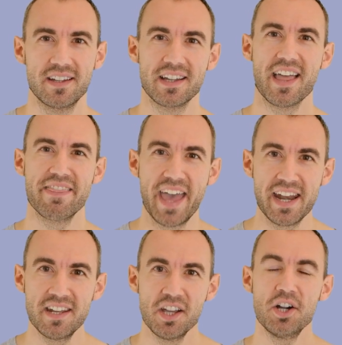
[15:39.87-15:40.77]

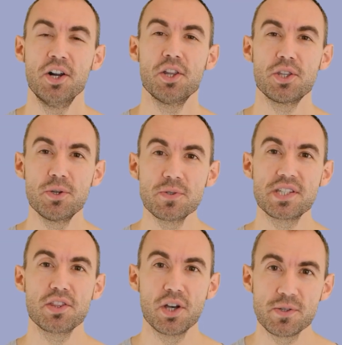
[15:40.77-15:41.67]
Then,
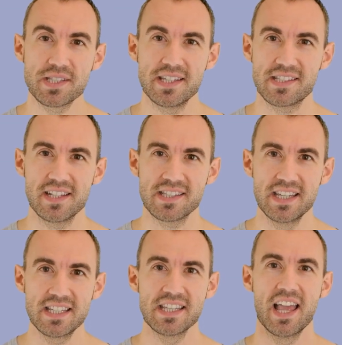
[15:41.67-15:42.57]
using those distances